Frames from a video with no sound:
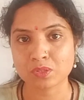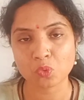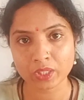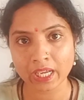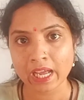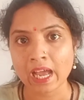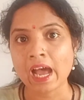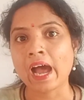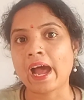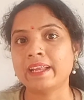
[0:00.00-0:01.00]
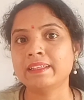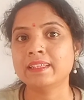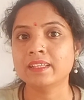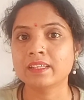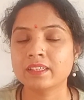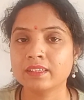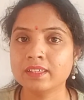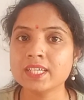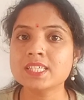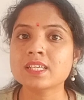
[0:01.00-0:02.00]
Okay, and
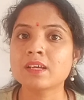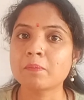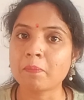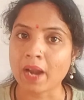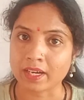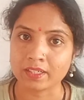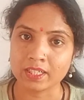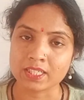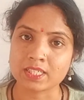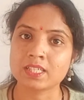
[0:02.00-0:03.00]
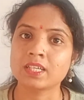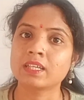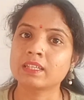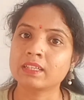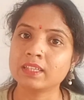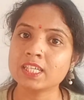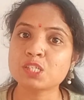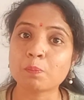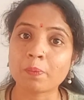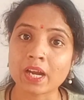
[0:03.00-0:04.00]
this practice
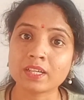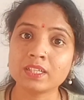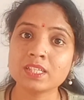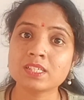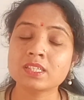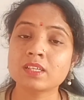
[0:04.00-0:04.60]
this practice